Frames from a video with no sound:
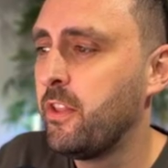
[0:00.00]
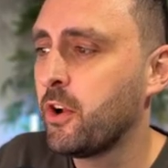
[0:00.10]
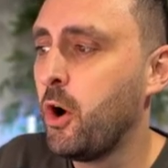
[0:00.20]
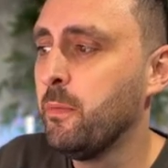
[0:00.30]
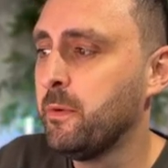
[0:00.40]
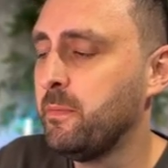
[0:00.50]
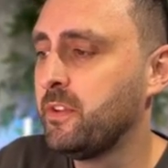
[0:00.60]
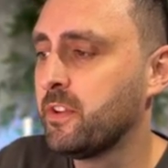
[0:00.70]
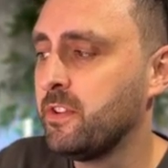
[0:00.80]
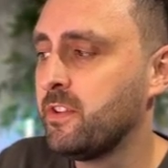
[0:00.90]
The common
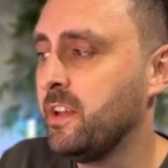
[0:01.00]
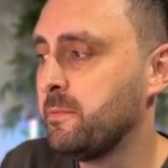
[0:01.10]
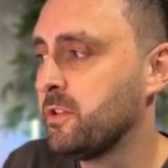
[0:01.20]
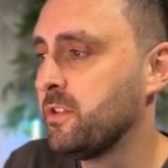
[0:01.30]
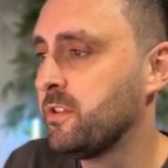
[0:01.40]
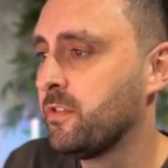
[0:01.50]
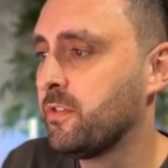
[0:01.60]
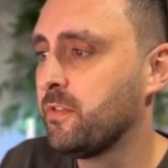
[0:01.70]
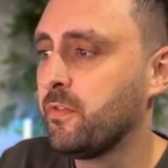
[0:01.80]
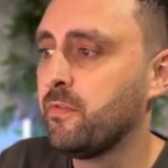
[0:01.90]
misconception
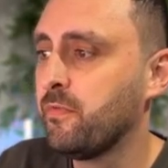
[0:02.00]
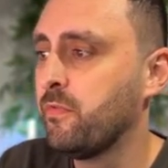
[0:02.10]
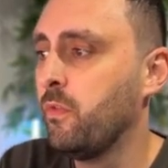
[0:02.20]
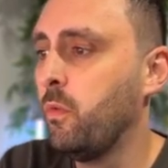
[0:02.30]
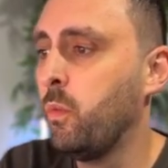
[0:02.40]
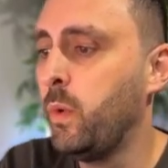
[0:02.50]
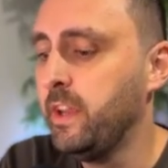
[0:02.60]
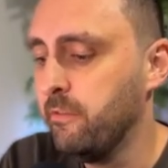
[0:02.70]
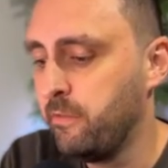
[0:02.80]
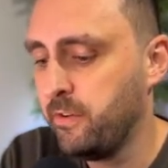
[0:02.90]

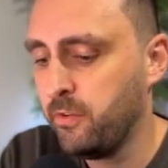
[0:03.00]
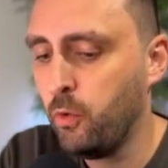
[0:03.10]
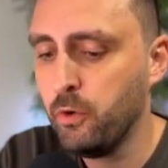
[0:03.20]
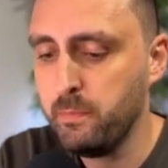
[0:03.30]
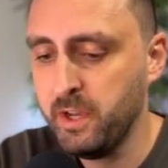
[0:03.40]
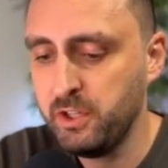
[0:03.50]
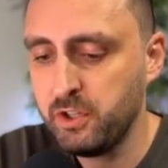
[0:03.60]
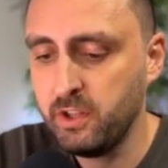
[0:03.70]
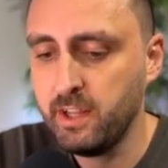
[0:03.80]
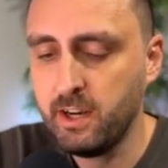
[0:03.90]
with
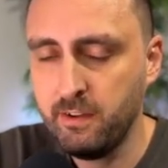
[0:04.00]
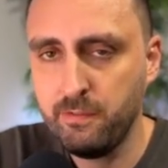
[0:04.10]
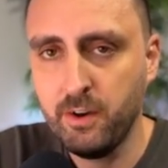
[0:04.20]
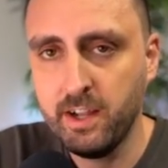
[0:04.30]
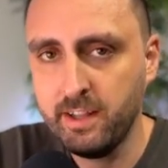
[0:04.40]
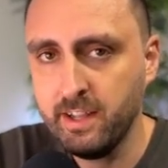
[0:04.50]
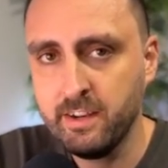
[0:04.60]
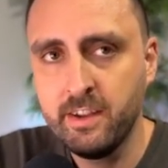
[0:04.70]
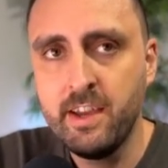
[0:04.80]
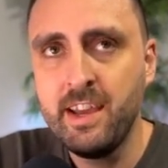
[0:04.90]
automation that I find
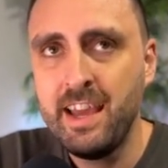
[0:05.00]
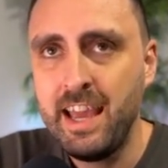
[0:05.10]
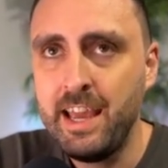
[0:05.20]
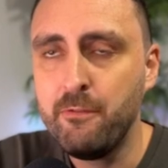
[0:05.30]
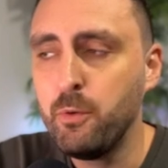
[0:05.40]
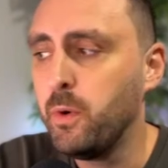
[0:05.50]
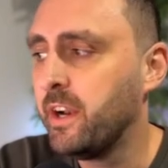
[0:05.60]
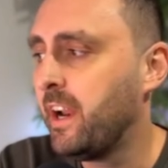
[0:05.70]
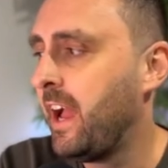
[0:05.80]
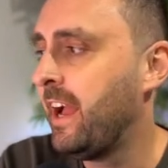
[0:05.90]
that
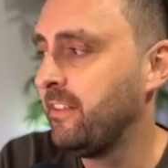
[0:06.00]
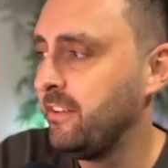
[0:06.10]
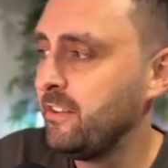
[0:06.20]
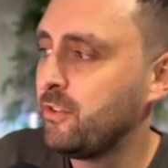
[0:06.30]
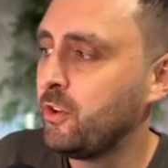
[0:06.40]
everyone has it.